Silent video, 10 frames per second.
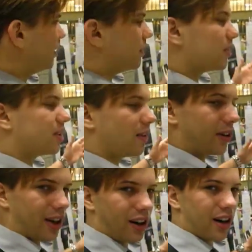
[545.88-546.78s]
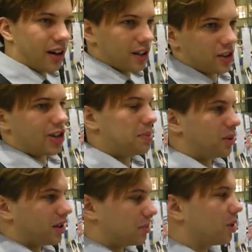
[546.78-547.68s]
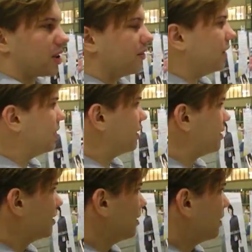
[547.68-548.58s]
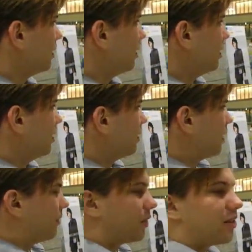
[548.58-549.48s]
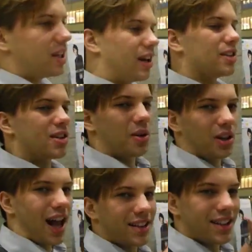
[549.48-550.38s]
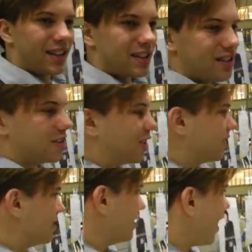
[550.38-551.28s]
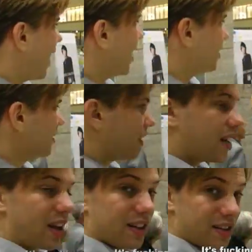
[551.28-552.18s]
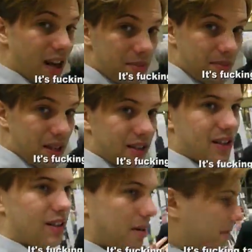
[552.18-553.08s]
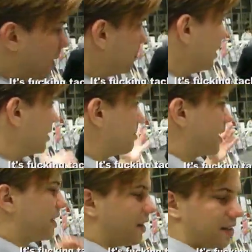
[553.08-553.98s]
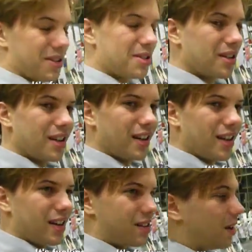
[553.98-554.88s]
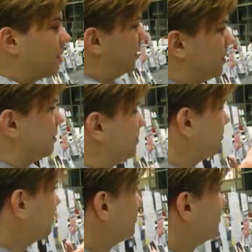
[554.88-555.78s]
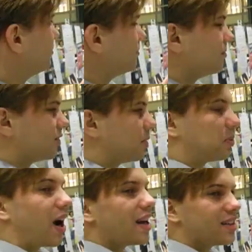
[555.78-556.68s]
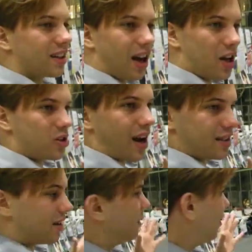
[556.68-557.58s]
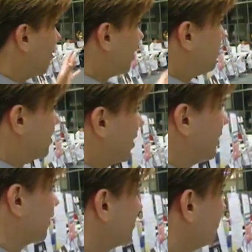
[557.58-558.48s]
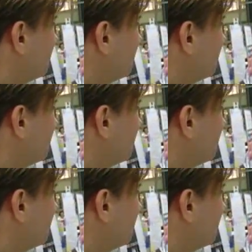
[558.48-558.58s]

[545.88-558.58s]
Get yourself a card, it's cheaper, it's more convenient. And for everything else that's so classy, this is just not. Again, same business, same company that's making all of this. So, surprising contrast how it all comes together.